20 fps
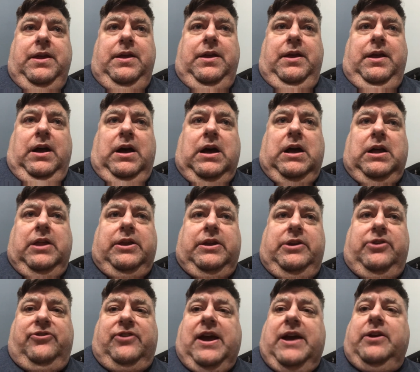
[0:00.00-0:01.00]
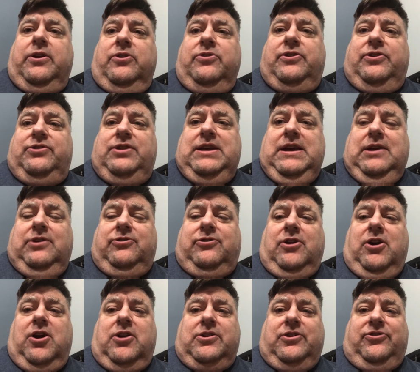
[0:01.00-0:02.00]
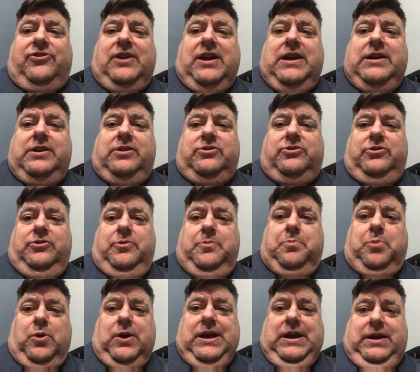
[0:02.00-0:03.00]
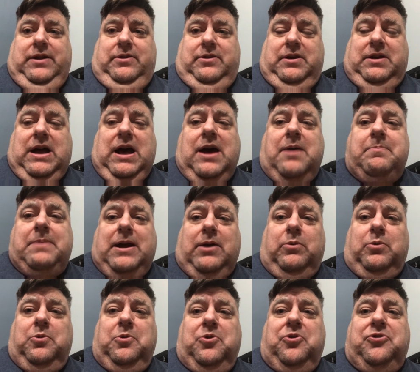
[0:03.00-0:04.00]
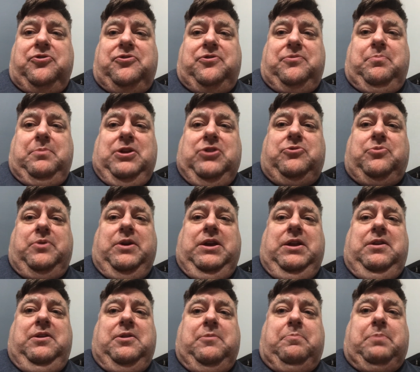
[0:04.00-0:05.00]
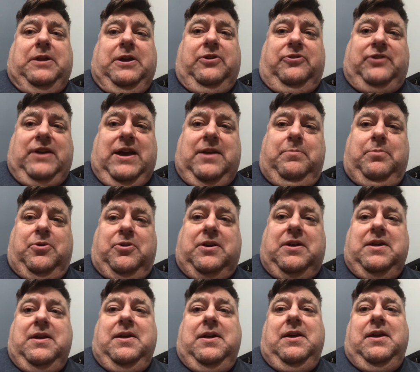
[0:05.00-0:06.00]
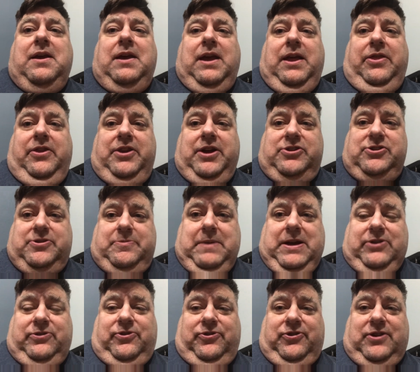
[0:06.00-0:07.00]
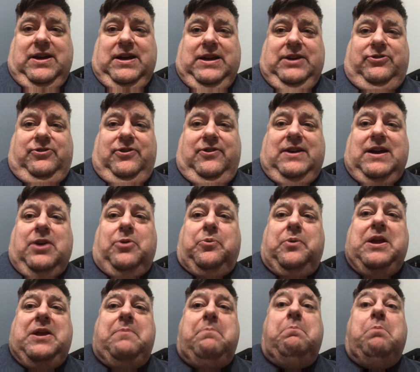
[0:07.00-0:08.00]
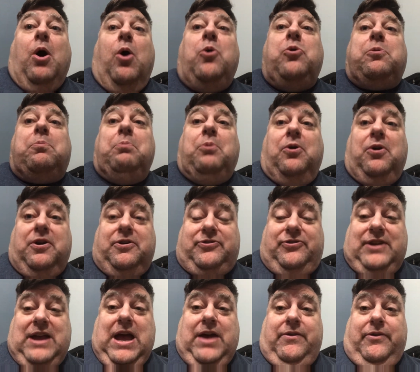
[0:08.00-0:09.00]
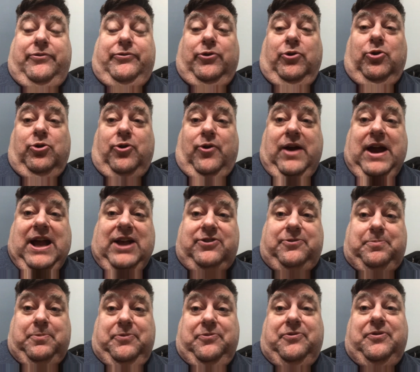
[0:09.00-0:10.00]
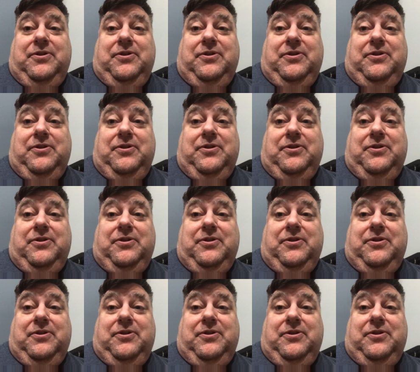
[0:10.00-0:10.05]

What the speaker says: the designers at TSR decided to break the combat rules between the Player's Handbook and the Dungeon Master's Guide. So you've got to read both books to have a full grasp of